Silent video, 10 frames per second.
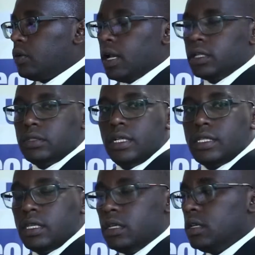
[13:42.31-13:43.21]
you can
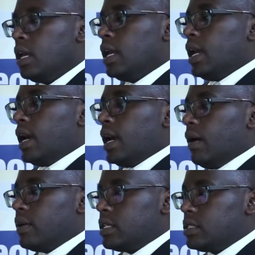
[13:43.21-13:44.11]
actually see
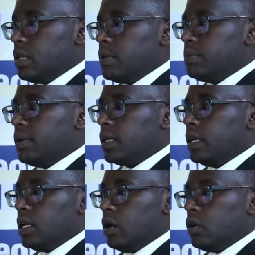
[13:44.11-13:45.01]
our system is
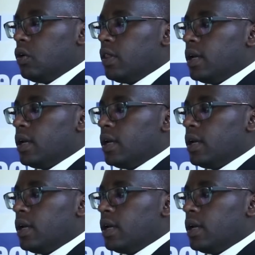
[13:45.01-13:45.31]
breaking down all